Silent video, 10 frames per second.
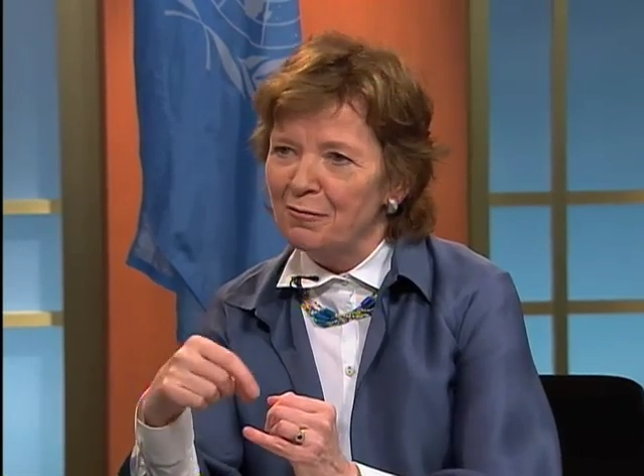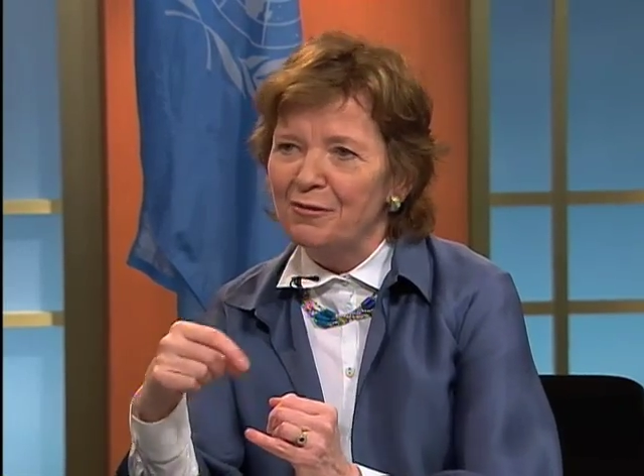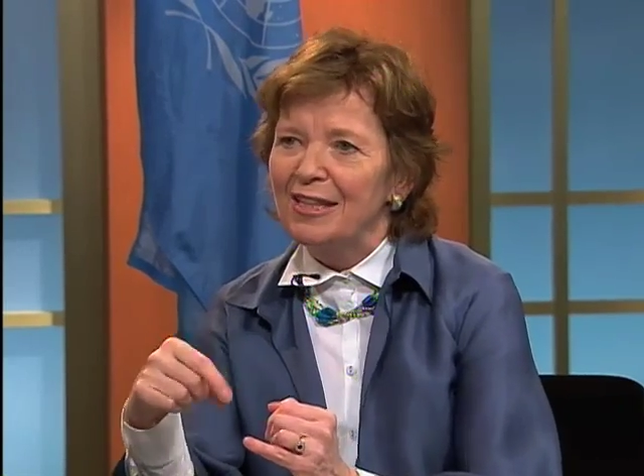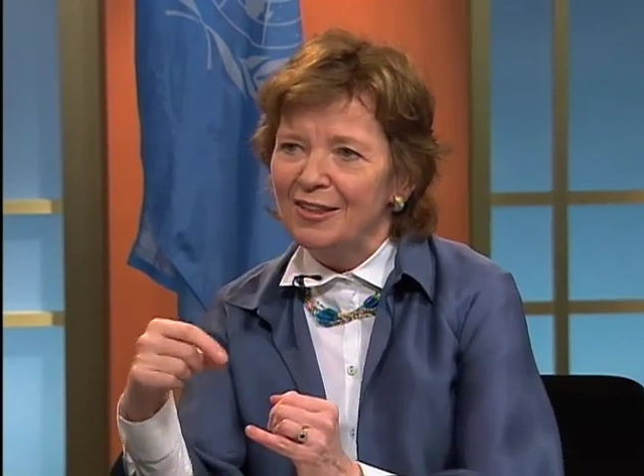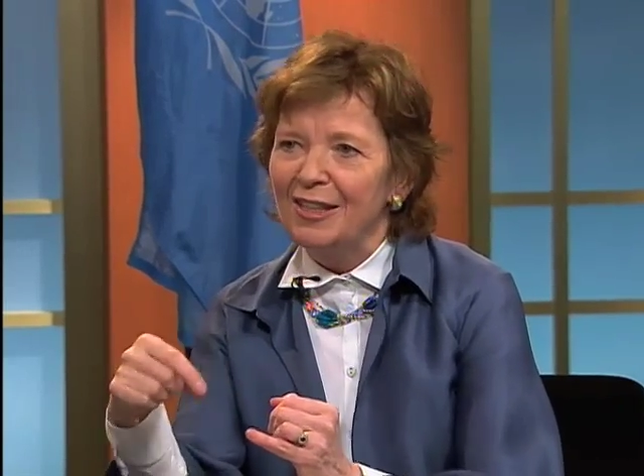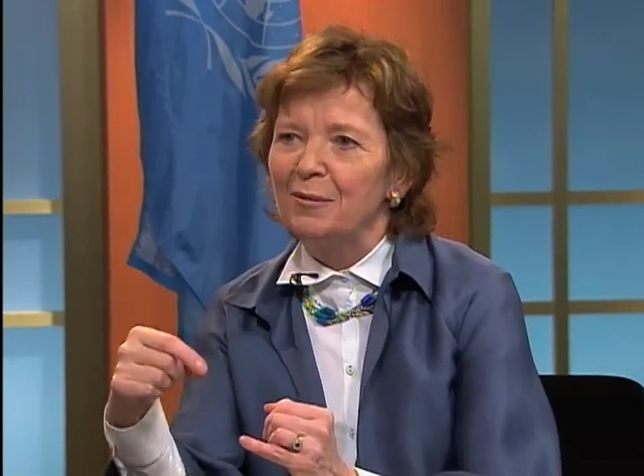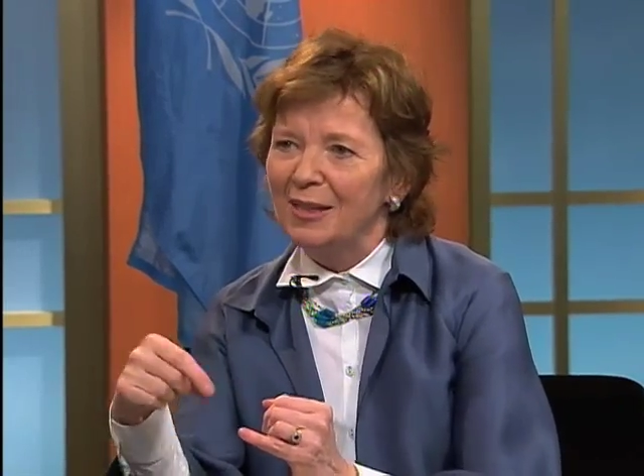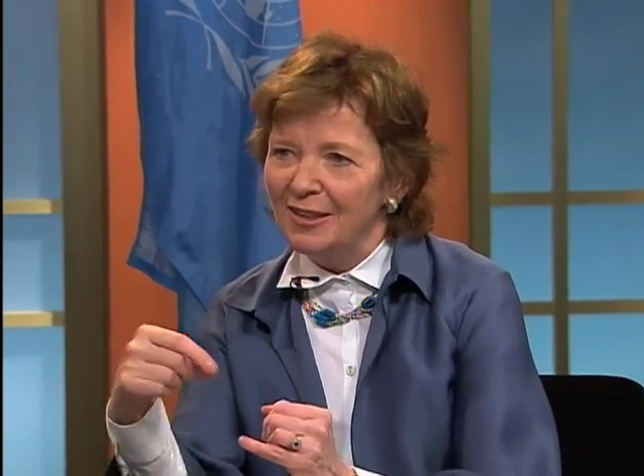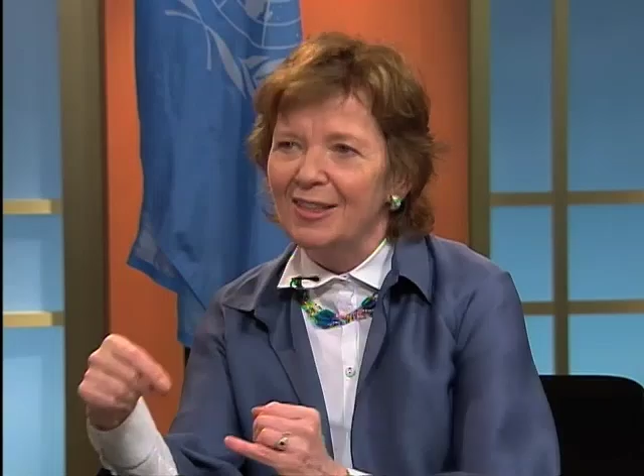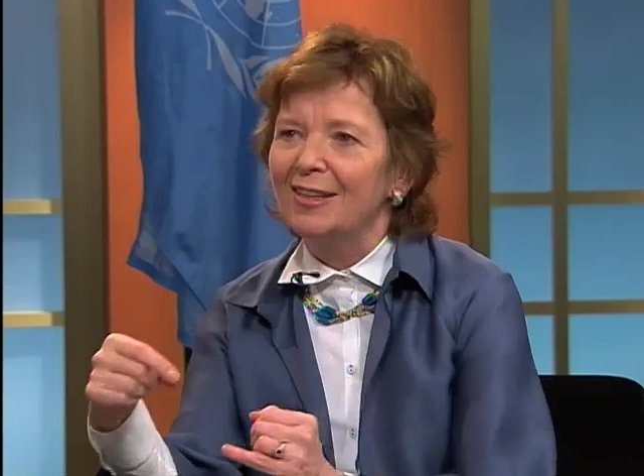free and
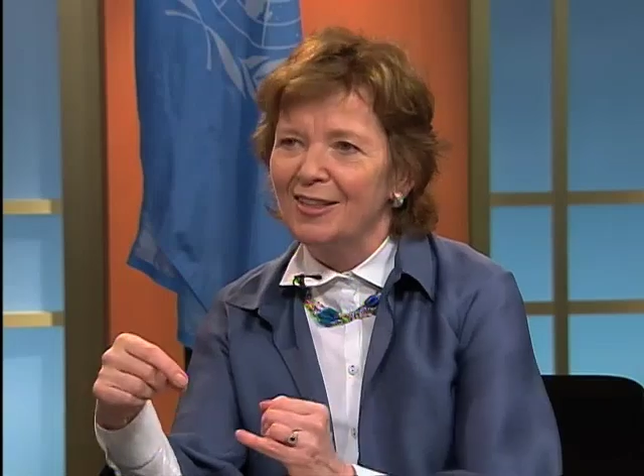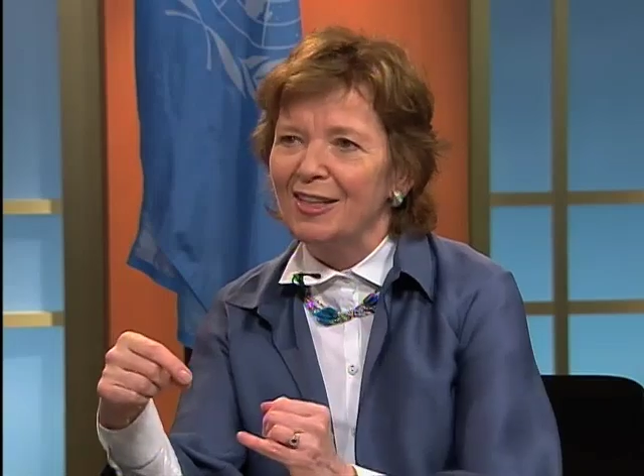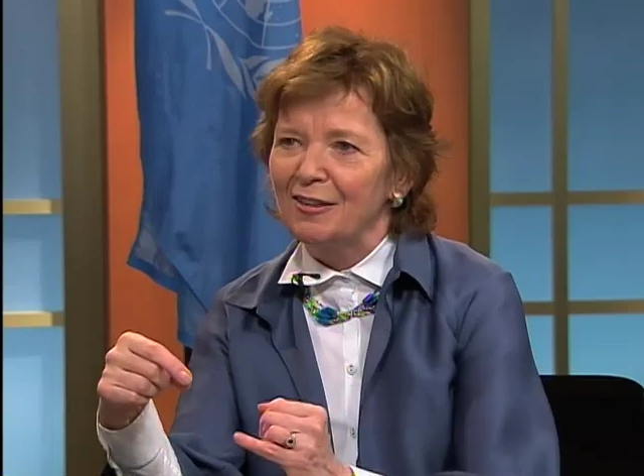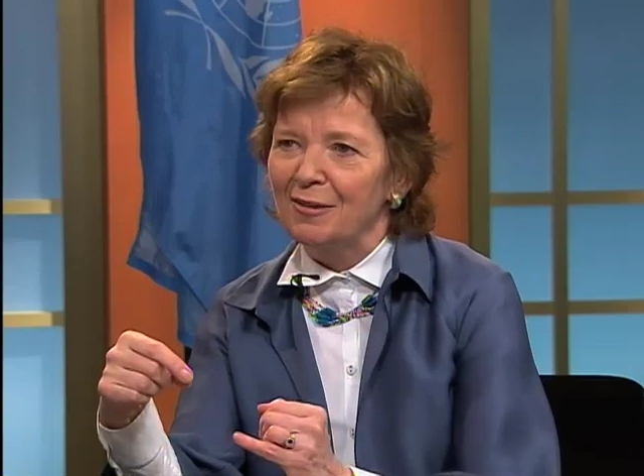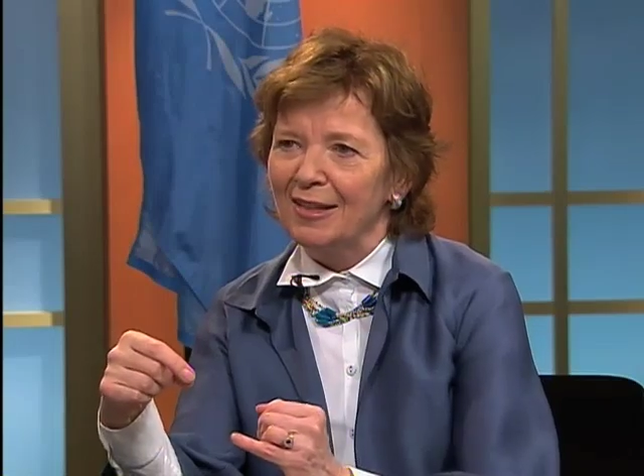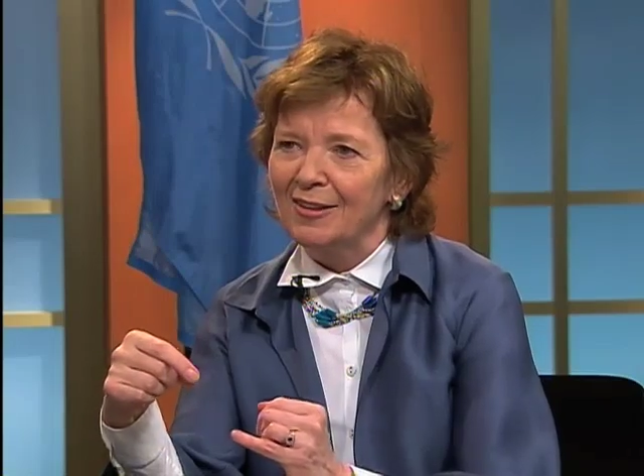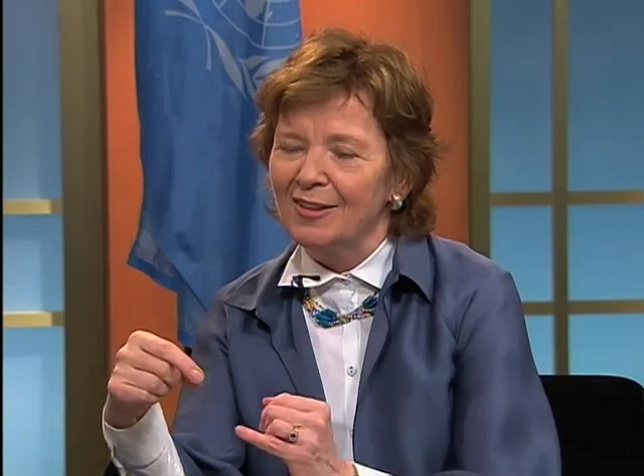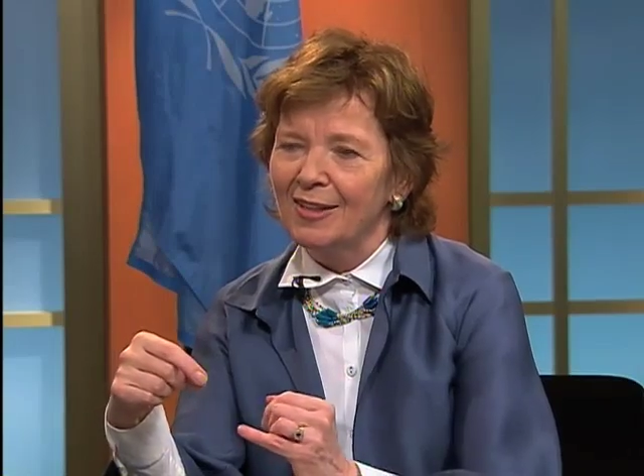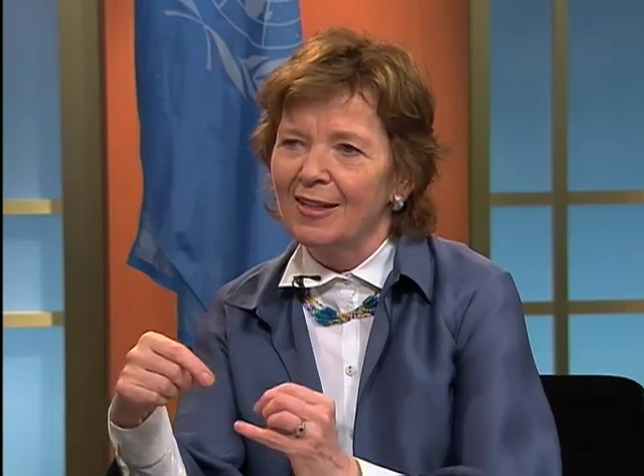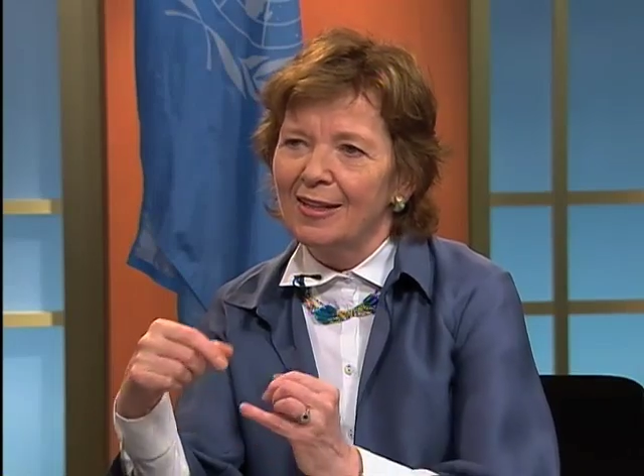equal in dignity and rights.